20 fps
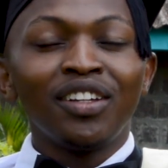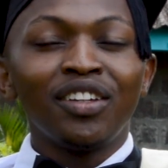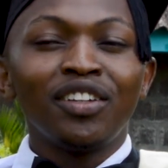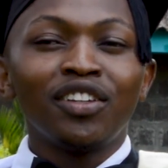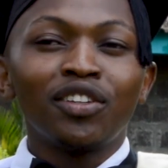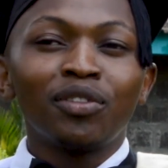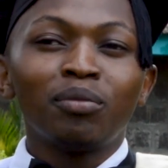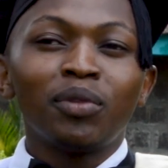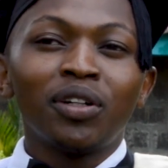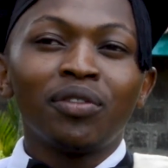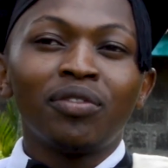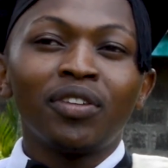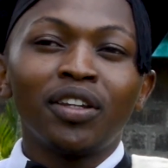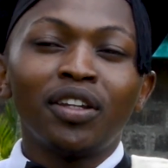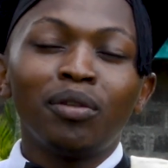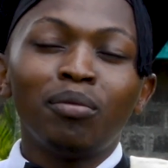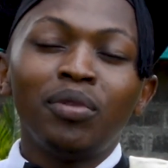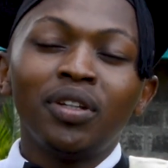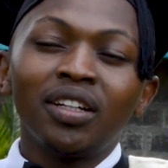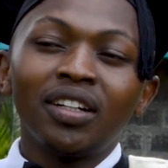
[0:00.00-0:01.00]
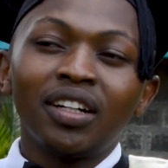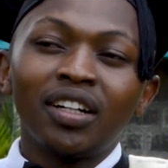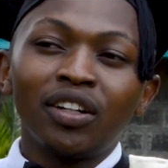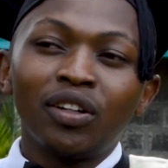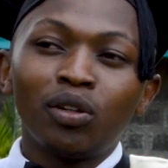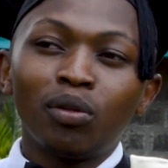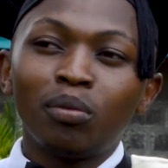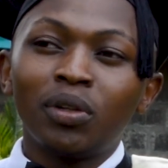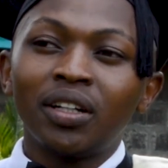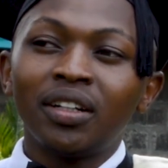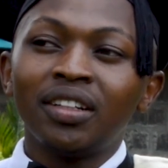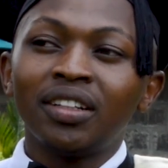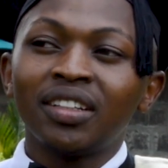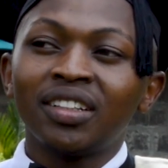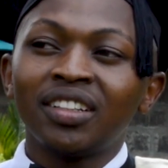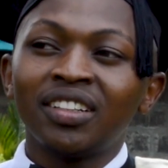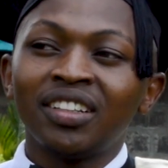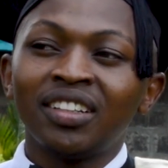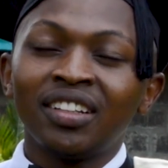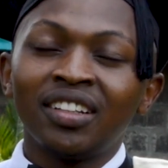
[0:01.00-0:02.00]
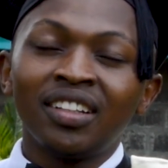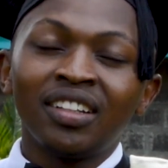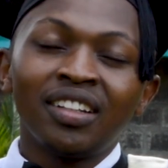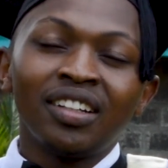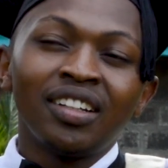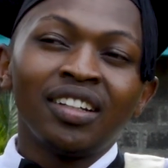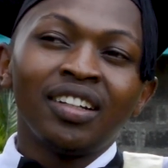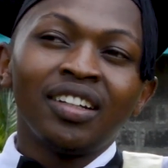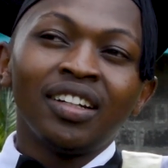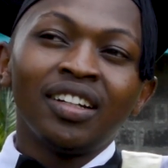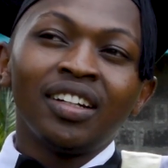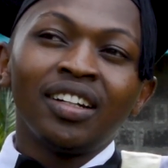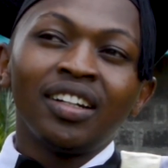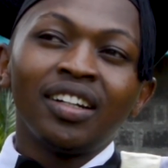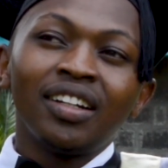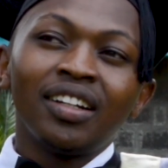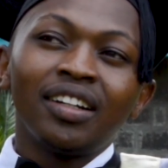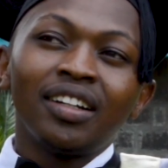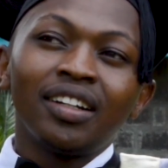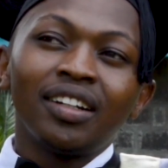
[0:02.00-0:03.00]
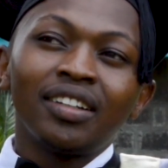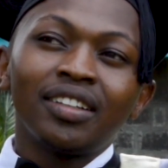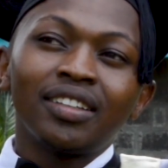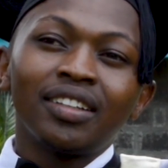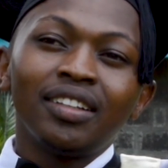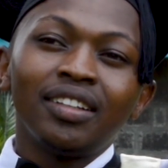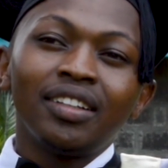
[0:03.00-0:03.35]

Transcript: Yes, my father being a nomad, and at